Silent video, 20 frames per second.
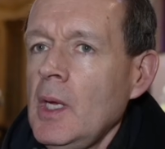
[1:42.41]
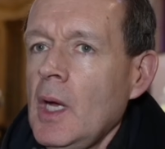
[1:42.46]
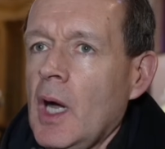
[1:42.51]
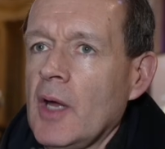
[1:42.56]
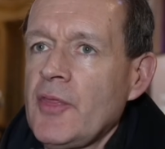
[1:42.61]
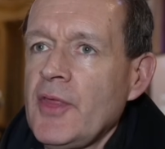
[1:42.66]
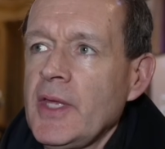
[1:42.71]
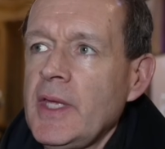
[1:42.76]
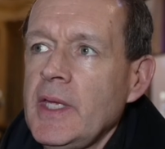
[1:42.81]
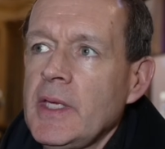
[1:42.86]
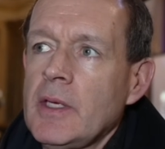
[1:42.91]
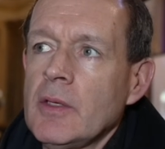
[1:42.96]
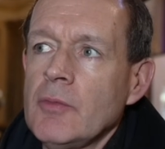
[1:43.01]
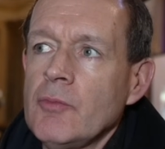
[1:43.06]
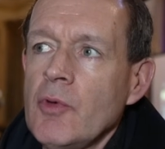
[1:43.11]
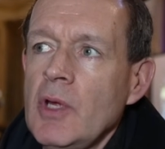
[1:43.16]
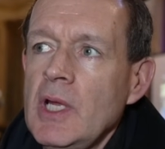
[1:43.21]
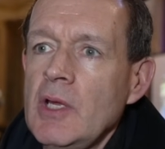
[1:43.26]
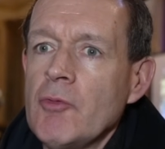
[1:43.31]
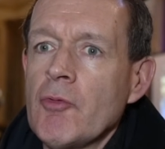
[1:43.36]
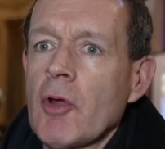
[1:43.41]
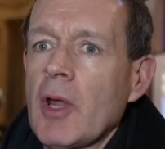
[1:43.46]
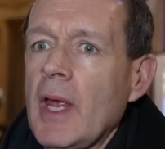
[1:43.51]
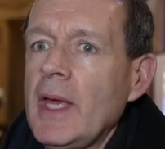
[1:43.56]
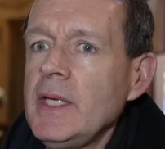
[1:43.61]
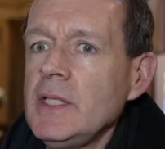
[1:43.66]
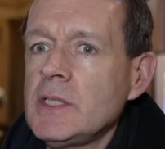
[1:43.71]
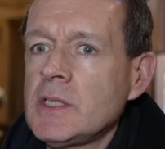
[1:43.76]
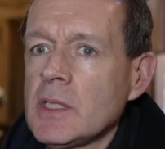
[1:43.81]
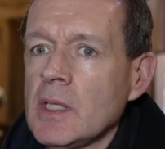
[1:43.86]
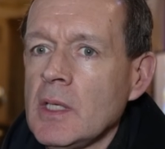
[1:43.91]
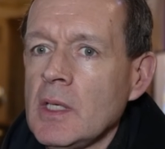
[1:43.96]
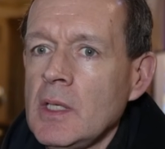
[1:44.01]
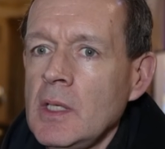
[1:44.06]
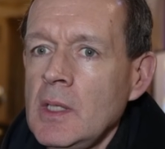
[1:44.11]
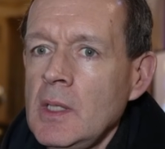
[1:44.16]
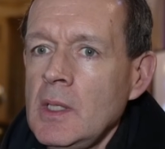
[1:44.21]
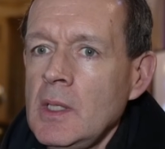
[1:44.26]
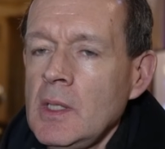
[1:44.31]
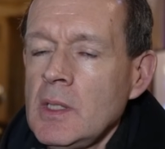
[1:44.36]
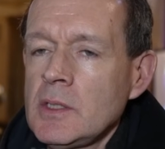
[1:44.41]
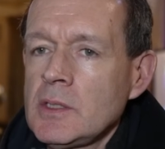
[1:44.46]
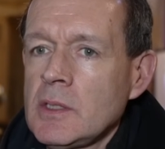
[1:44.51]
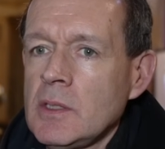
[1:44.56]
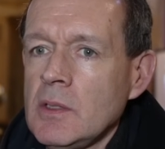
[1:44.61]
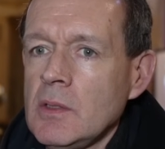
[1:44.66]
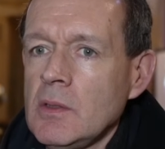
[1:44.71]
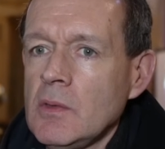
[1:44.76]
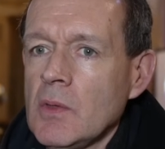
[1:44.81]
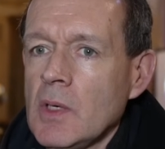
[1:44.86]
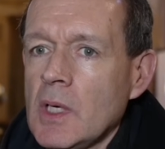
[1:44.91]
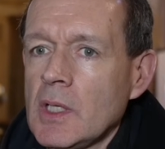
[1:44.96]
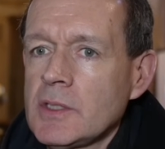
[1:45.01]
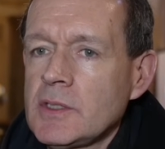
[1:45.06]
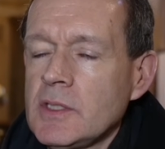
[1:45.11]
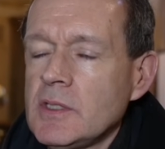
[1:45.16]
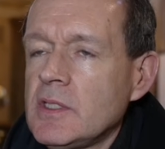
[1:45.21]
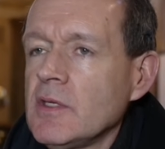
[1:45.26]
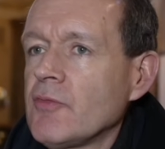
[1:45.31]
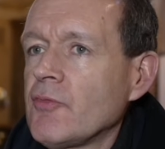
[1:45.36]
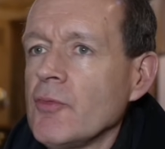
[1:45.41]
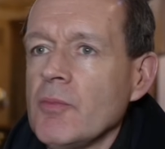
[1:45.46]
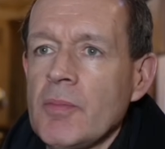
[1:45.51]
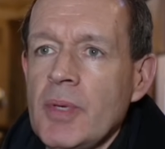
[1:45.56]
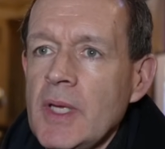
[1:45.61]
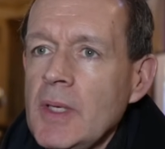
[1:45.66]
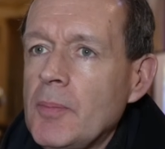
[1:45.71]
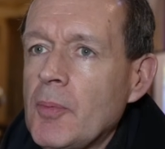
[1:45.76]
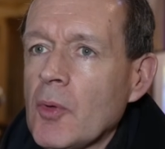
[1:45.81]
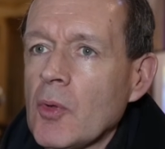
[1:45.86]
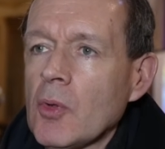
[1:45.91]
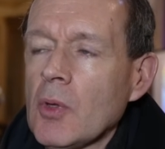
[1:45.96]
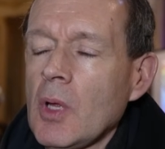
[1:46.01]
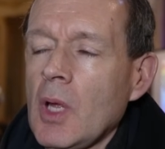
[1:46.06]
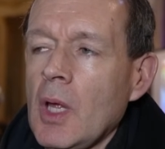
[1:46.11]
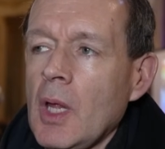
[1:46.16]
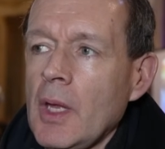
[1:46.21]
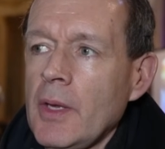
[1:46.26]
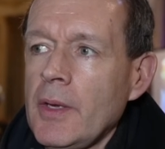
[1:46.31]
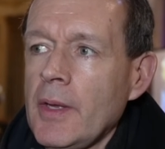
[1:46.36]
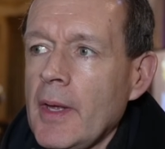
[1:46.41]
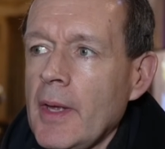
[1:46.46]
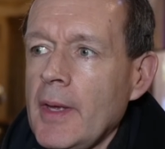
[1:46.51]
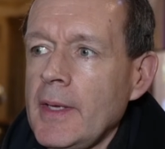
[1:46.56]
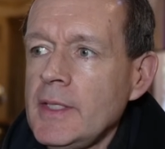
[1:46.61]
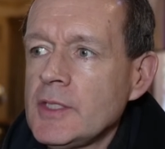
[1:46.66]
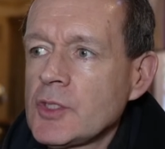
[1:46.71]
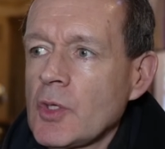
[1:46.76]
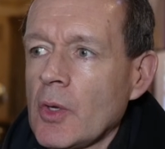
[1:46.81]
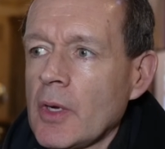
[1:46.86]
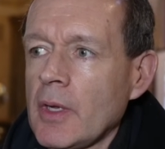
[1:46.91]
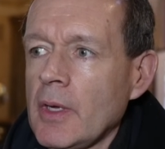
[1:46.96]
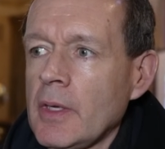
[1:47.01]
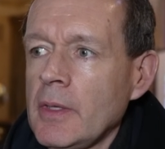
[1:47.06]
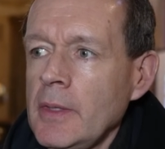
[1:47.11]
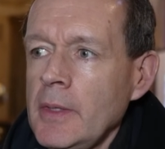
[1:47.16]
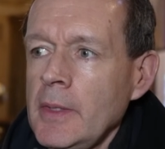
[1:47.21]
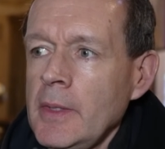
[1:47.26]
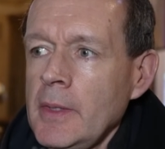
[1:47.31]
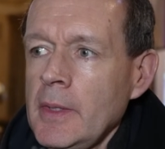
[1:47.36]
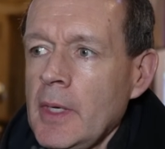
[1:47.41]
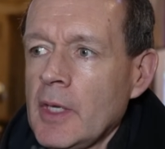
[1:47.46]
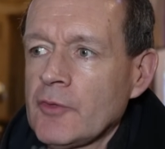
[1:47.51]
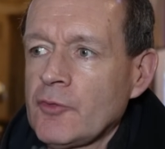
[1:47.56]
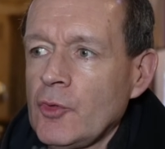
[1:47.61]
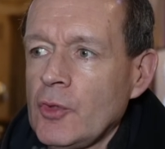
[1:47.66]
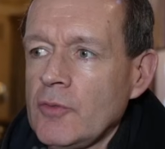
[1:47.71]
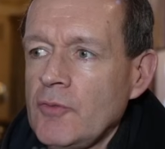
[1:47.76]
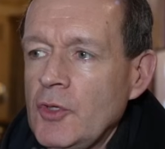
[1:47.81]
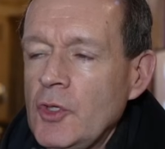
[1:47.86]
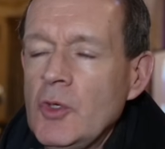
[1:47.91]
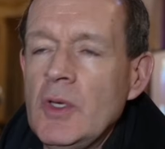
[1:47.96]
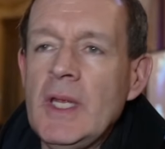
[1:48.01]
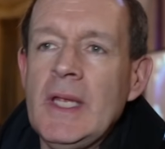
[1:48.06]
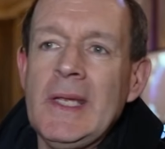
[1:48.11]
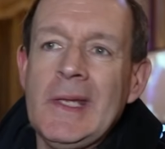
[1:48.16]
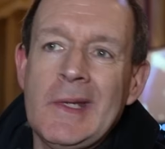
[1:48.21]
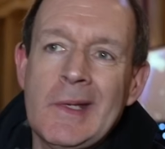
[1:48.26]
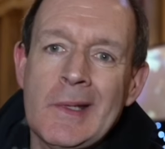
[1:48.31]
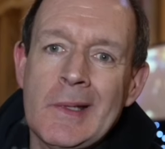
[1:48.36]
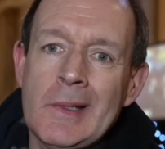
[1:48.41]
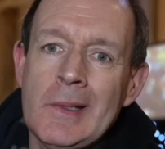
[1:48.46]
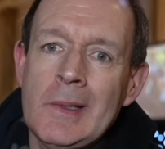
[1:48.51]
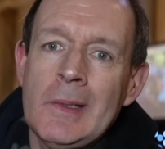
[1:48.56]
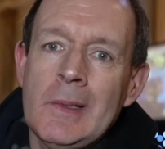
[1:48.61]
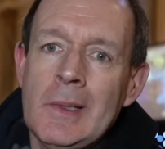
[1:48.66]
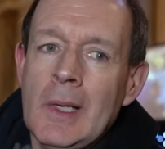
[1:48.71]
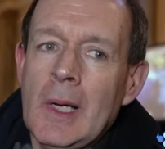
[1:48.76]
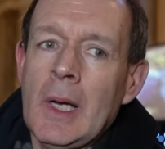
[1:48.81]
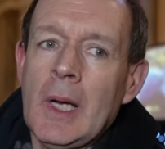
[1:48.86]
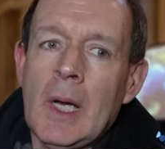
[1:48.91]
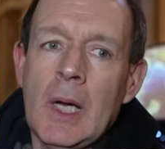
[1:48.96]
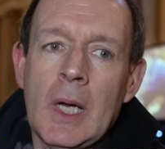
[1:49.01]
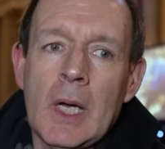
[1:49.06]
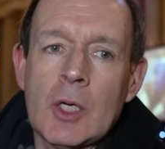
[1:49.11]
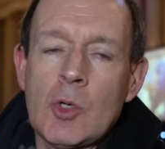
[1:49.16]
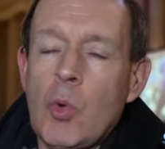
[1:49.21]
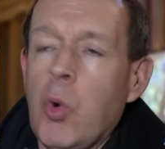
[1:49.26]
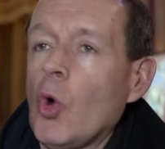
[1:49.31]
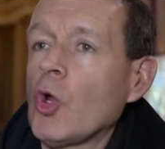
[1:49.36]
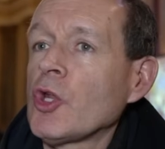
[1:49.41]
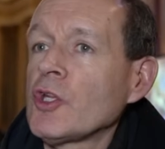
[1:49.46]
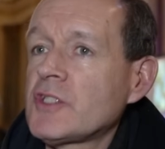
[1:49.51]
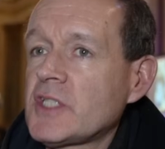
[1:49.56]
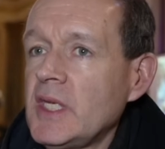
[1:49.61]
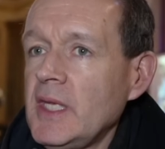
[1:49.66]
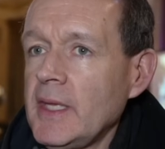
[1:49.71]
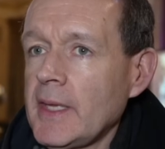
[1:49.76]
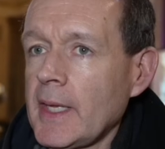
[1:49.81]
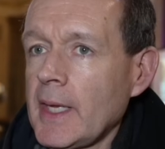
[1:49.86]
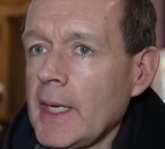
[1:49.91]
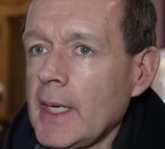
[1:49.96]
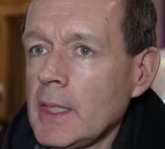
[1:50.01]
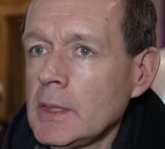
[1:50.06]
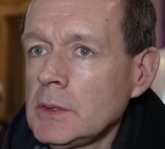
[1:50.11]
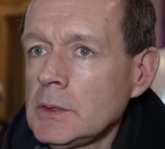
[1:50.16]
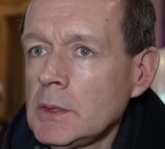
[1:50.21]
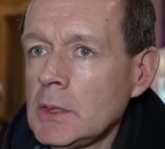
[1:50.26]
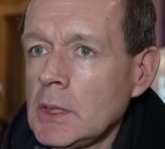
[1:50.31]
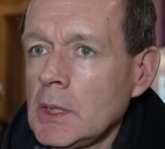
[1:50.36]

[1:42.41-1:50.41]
I think he can really relate to to uh, to different people, and uh, he's got a, a sort of unique uh, quality there.